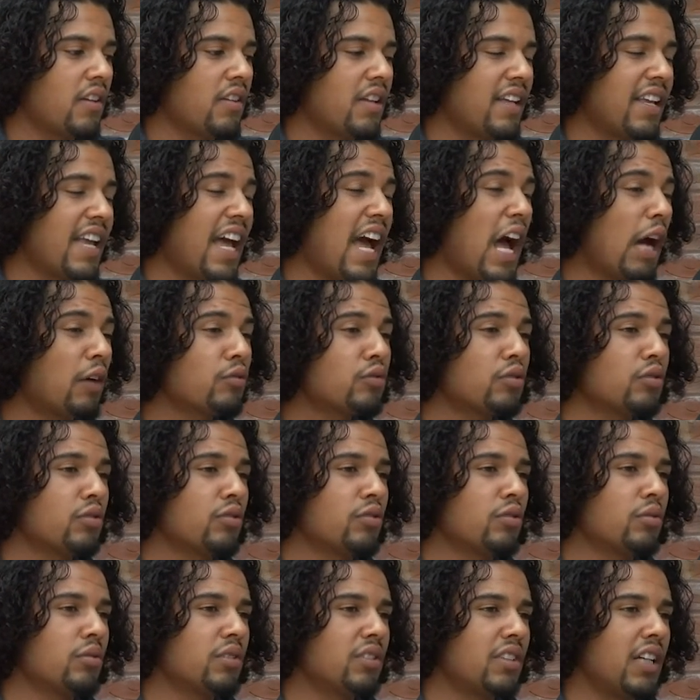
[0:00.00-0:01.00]
The
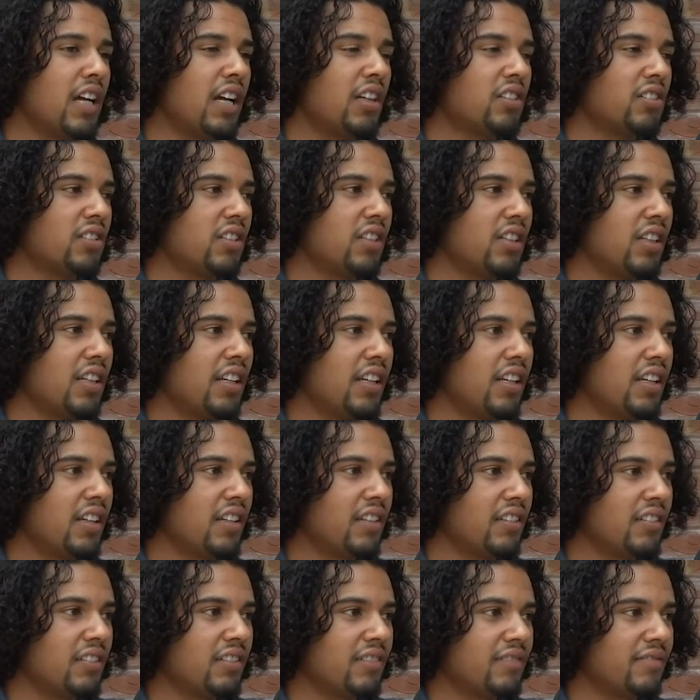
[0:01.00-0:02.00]
council was
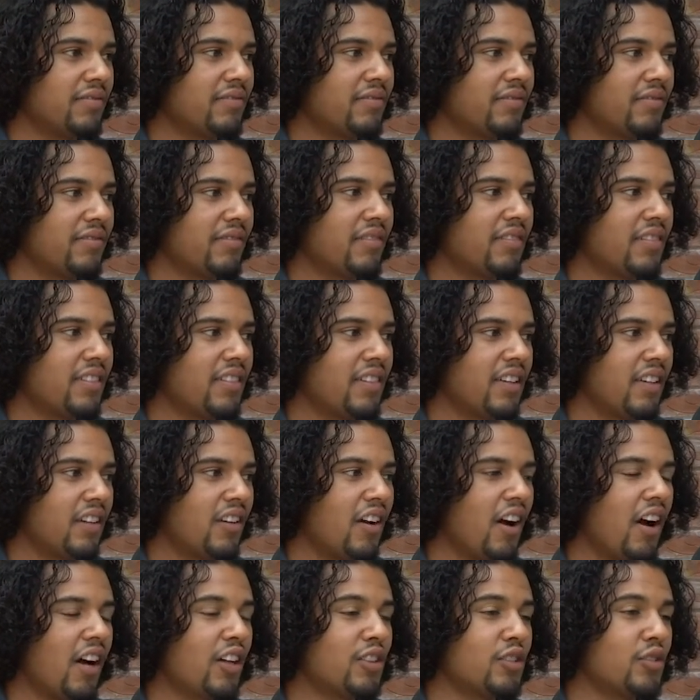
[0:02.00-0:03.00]
actually the
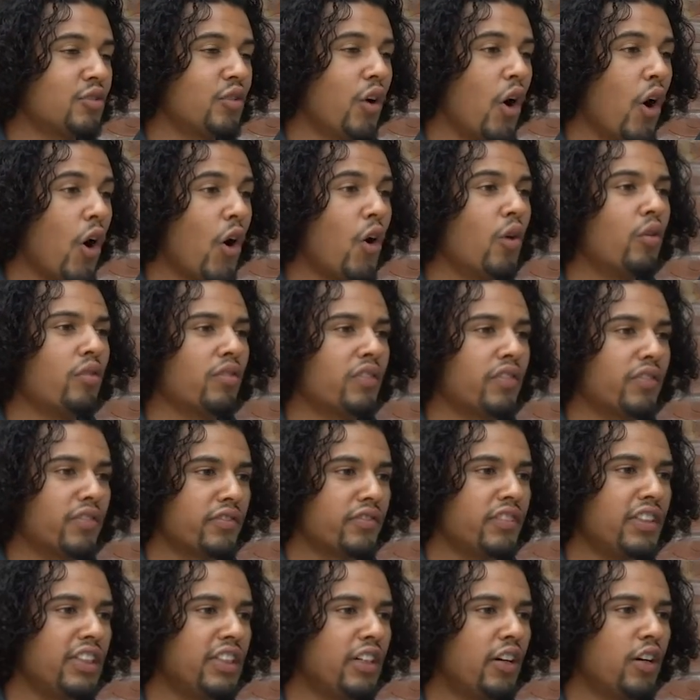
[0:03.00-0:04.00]
guys who own the
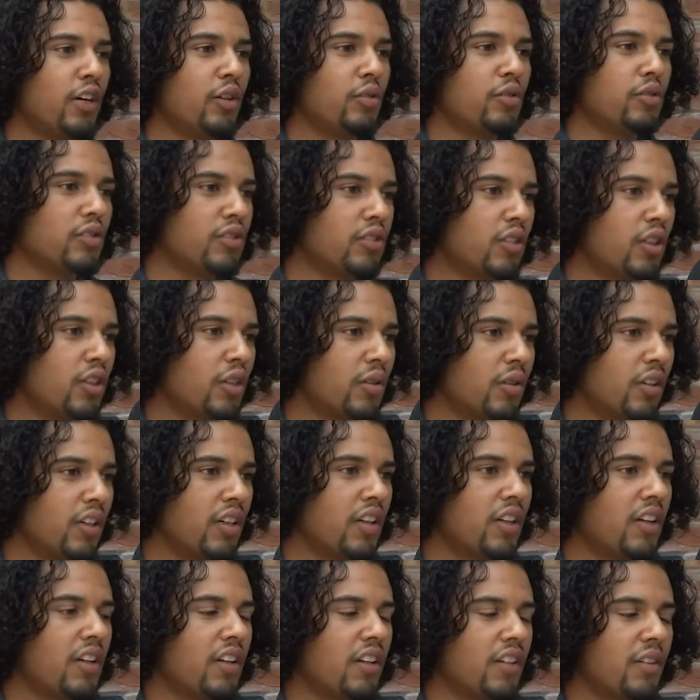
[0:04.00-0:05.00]
freehold, so
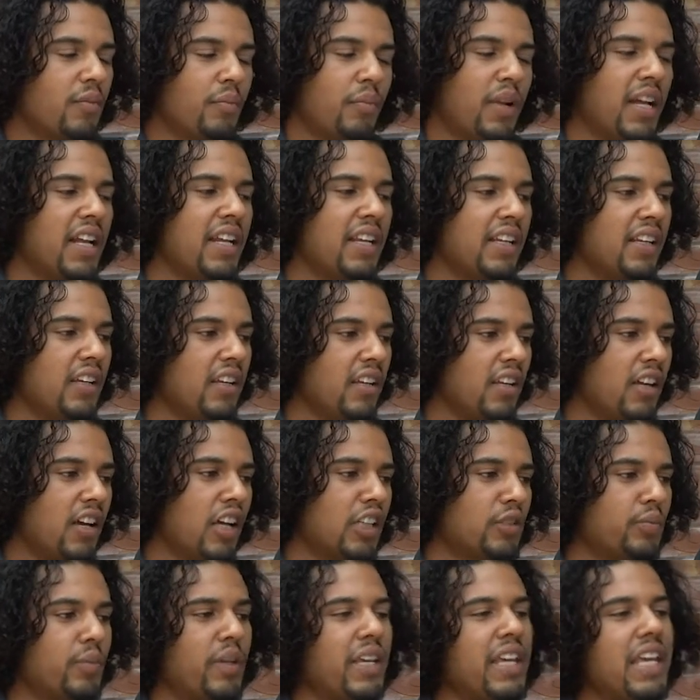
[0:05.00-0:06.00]
plenty of
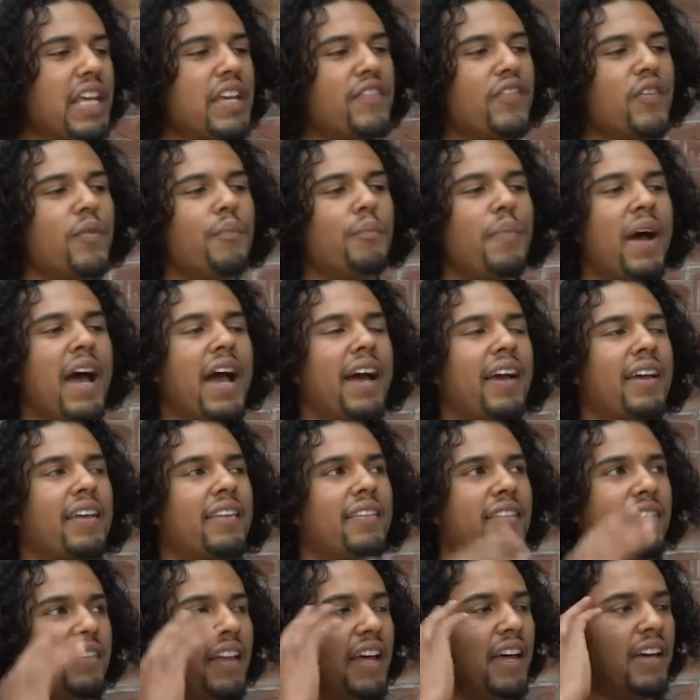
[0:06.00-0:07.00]
years. But even back
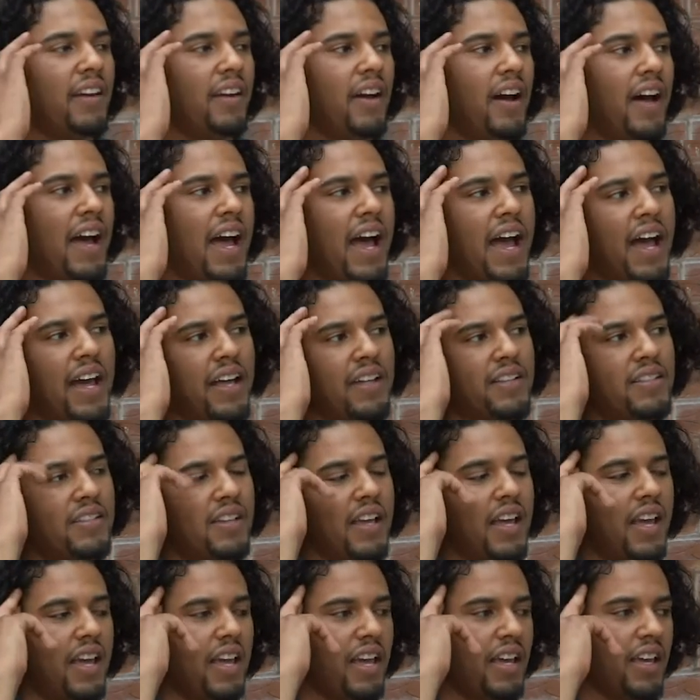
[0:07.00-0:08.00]
then, I had
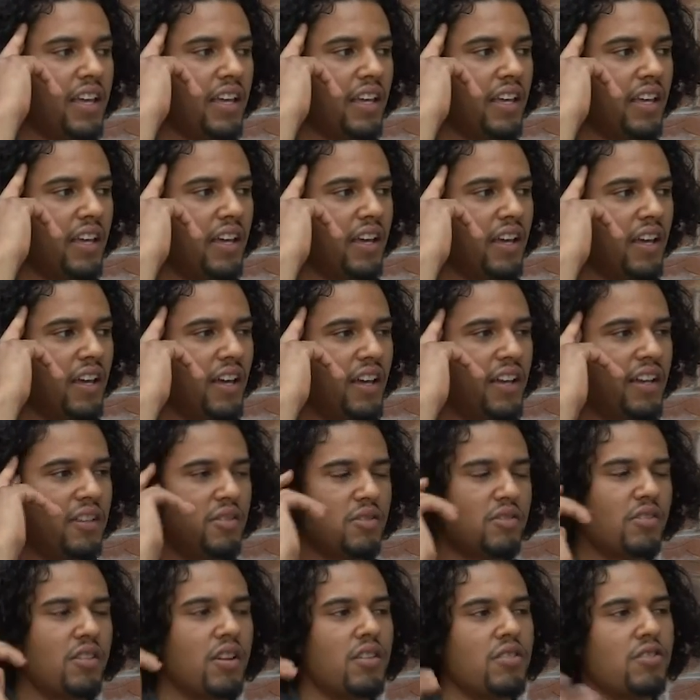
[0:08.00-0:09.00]

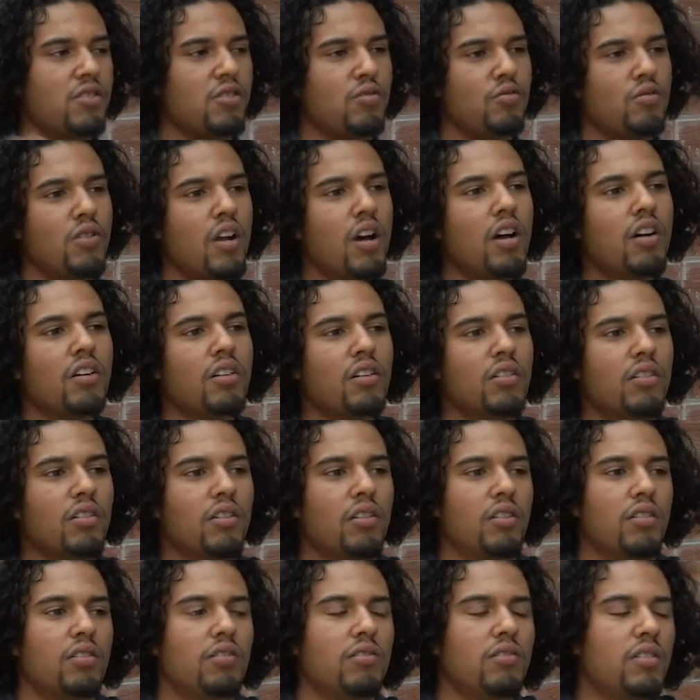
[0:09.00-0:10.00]
this is not too long
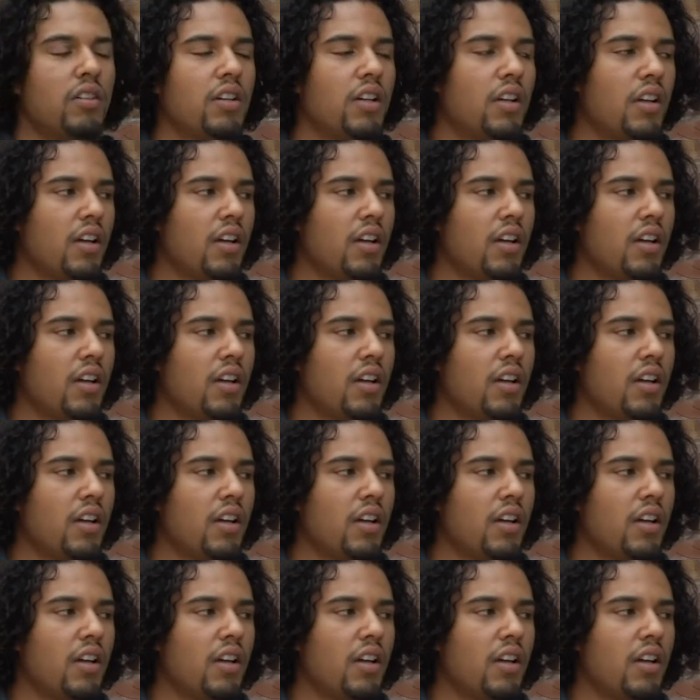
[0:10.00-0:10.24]
ago,